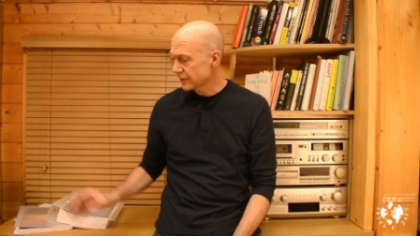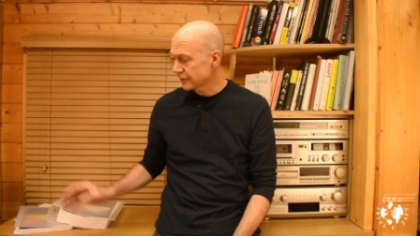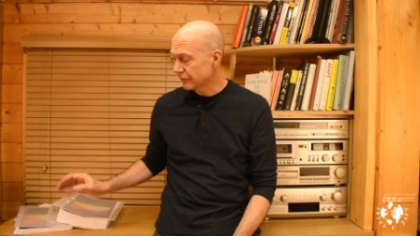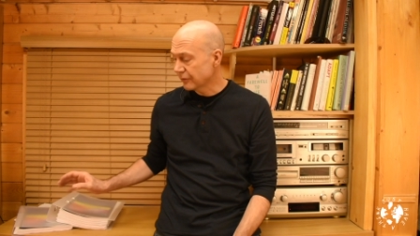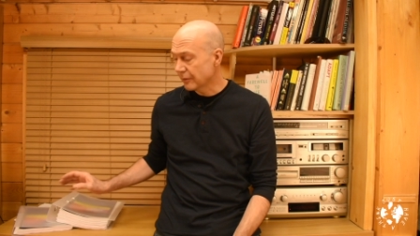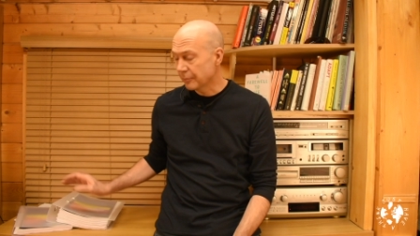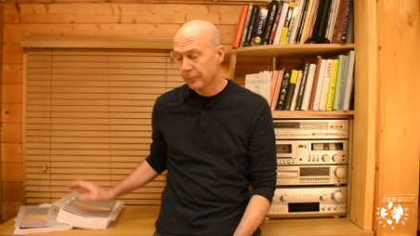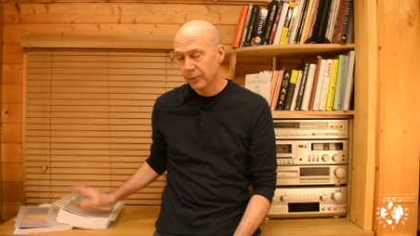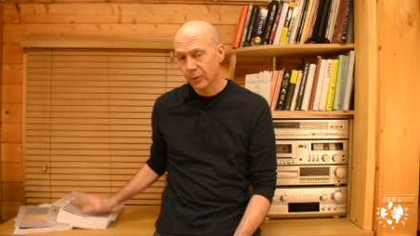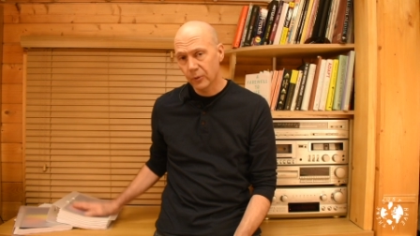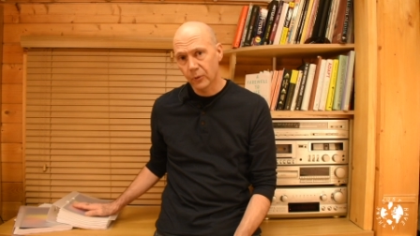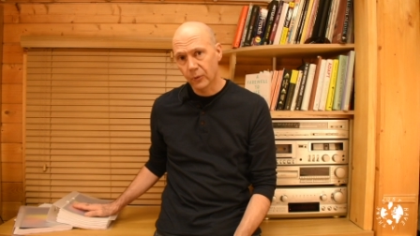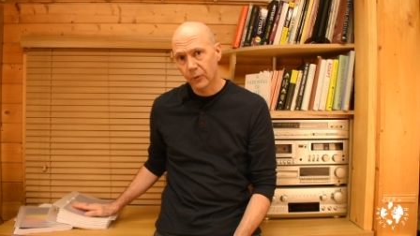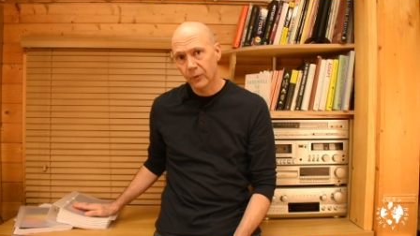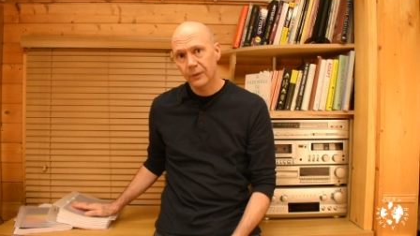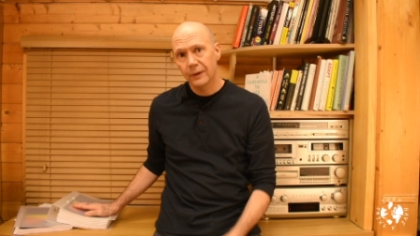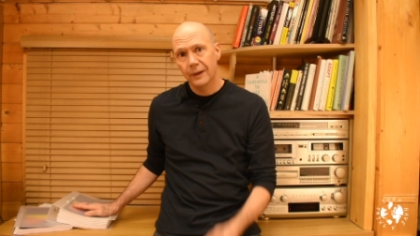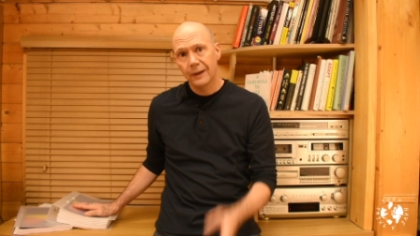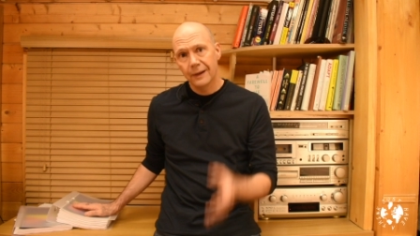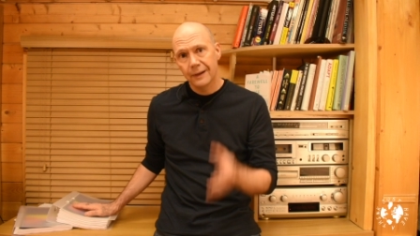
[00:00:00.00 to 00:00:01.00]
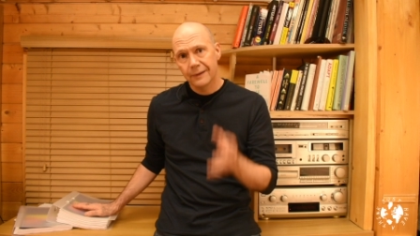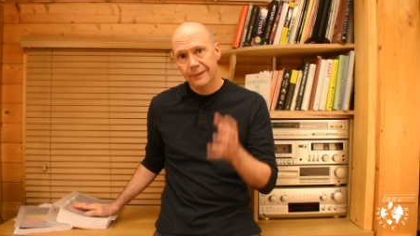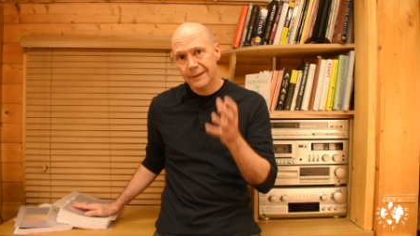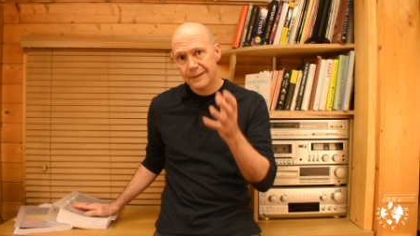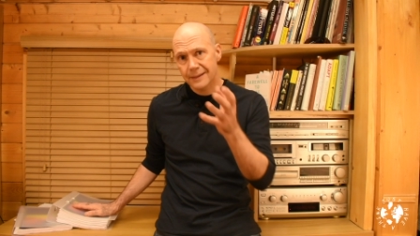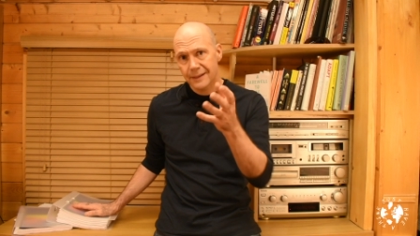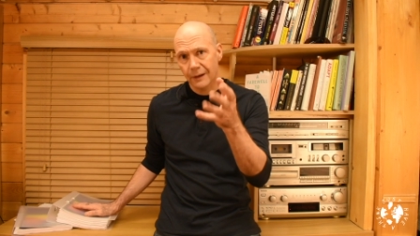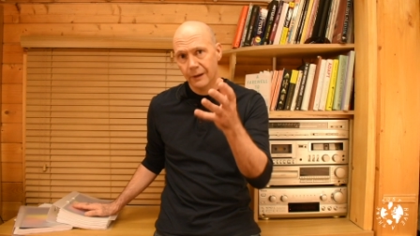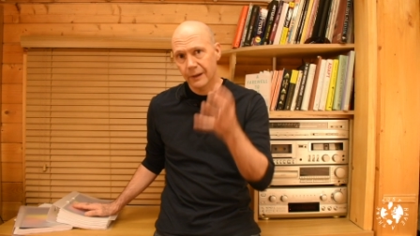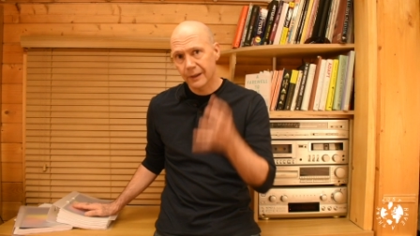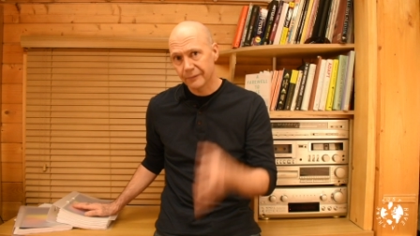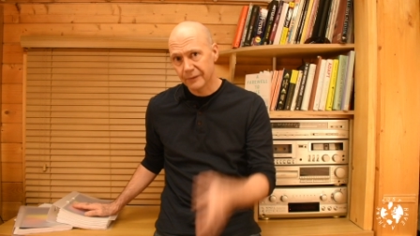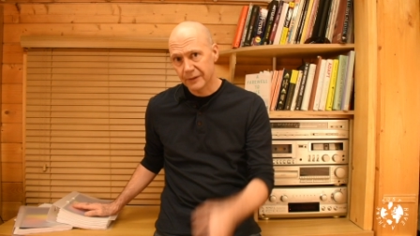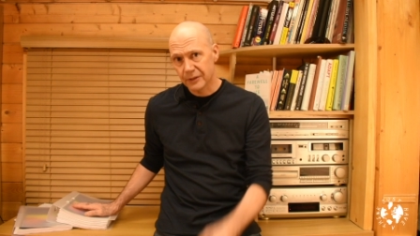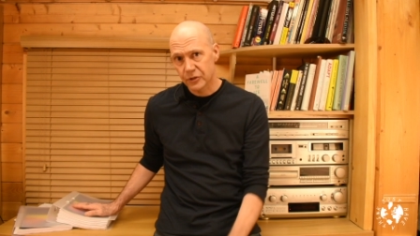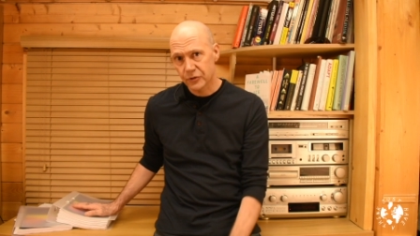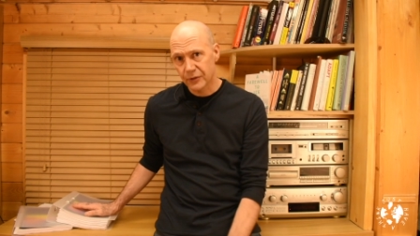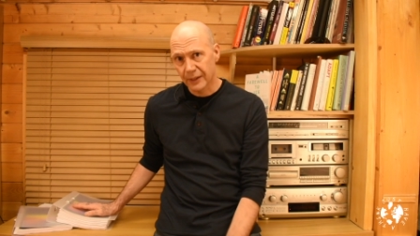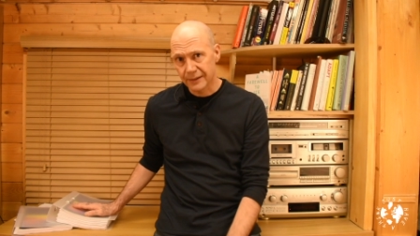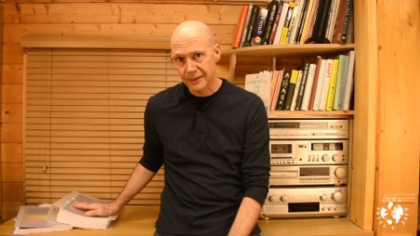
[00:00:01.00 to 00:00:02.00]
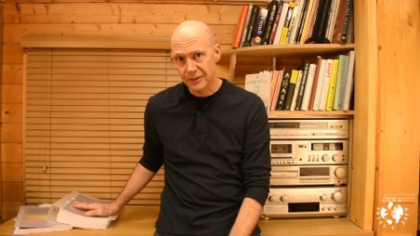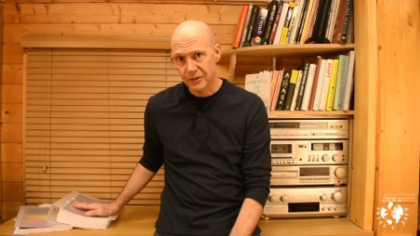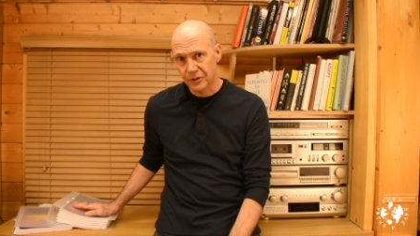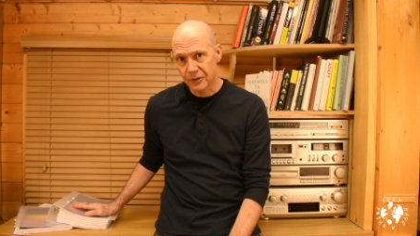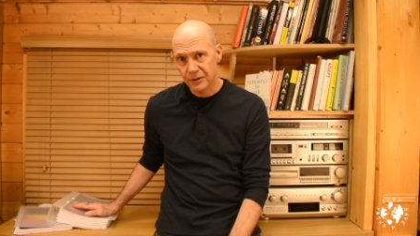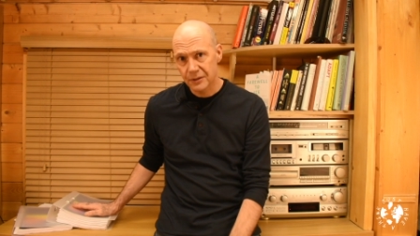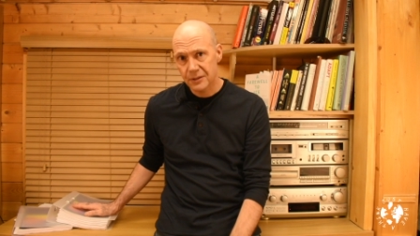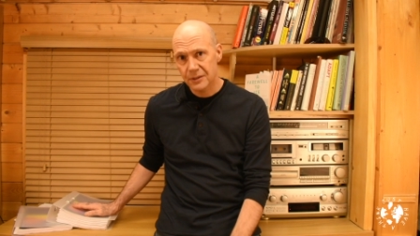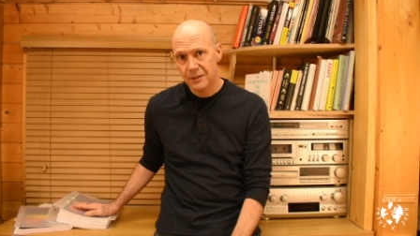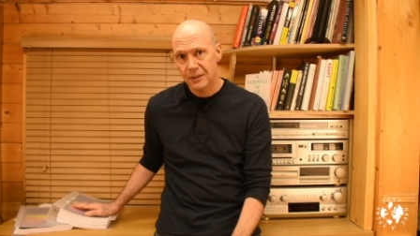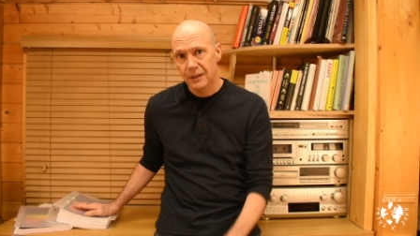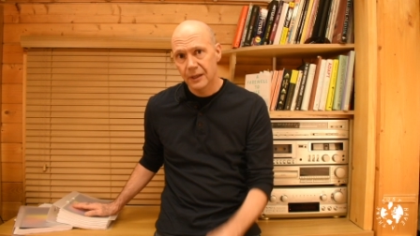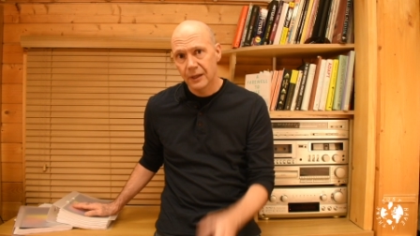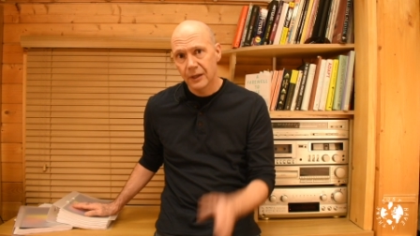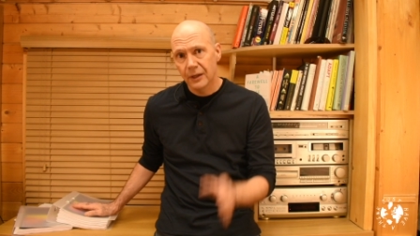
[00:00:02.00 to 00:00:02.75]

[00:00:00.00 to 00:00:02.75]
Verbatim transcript: to the report, this kind of intransigence